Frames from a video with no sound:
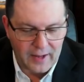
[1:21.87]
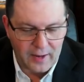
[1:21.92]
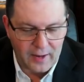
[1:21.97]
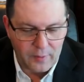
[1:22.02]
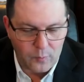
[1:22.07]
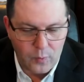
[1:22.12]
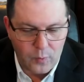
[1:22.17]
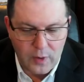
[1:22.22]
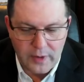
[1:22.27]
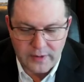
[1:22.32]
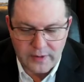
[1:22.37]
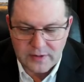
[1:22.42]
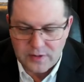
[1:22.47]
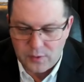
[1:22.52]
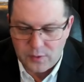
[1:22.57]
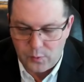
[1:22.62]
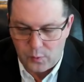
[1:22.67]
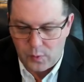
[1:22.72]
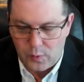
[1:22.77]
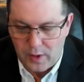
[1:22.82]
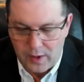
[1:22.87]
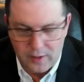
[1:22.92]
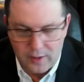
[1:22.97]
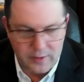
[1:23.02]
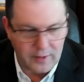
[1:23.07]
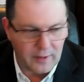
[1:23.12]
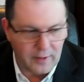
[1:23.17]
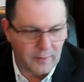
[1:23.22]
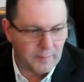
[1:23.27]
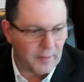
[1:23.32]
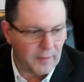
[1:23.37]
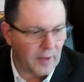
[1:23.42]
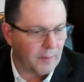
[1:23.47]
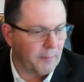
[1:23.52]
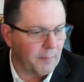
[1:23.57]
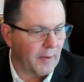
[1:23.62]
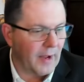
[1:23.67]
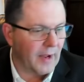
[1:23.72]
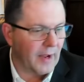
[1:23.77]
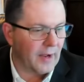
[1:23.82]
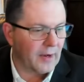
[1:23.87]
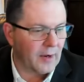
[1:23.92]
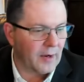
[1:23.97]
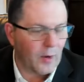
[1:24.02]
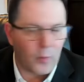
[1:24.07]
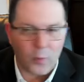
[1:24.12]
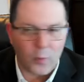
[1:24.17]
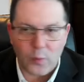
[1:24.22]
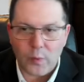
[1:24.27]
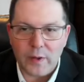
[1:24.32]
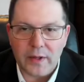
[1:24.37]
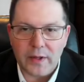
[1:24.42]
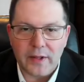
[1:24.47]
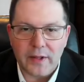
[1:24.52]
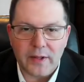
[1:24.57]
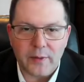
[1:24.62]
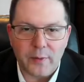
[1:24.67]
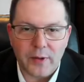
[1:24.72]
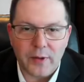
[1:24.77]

I want to welcome my really,